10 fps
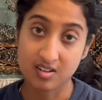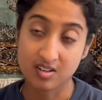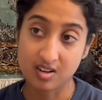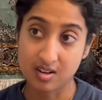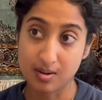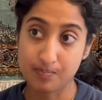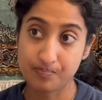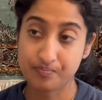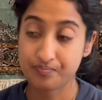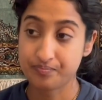
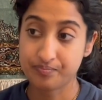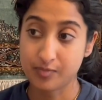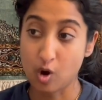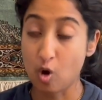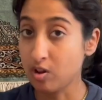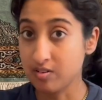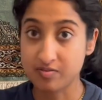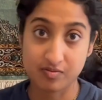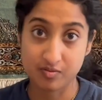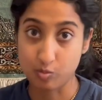all of
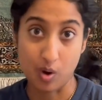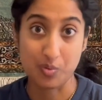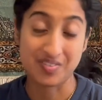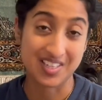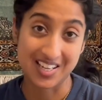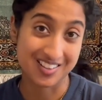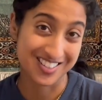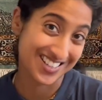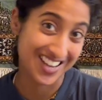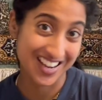what we've seen
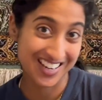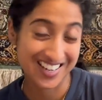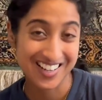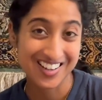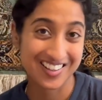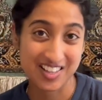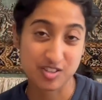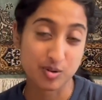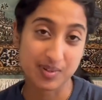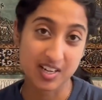today in the
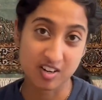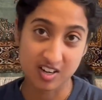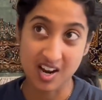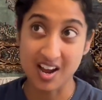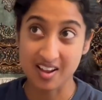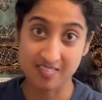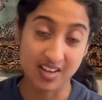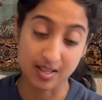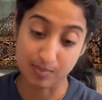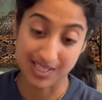Stormlight Archive
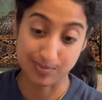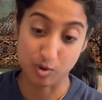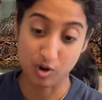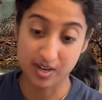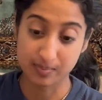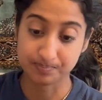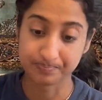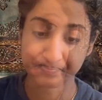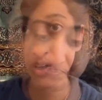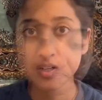and Mistborn.
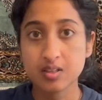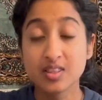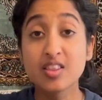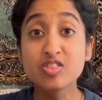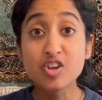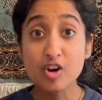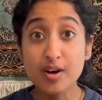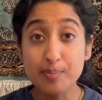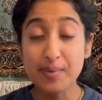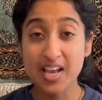The
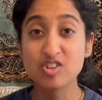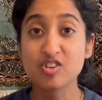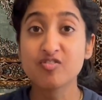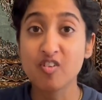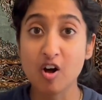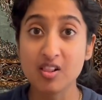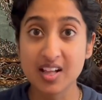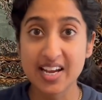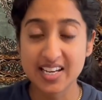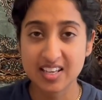third major fault
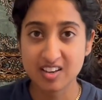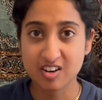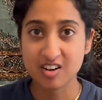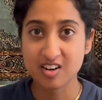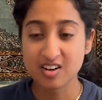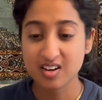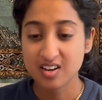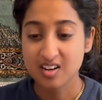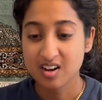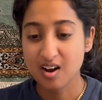line here
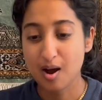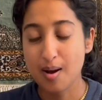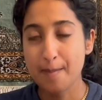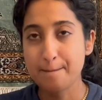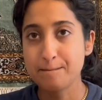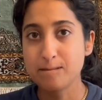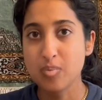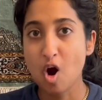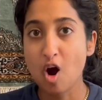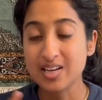on
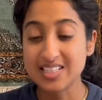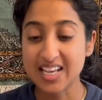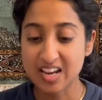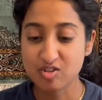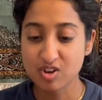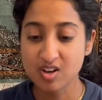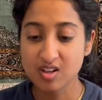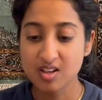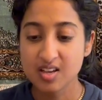Scadrial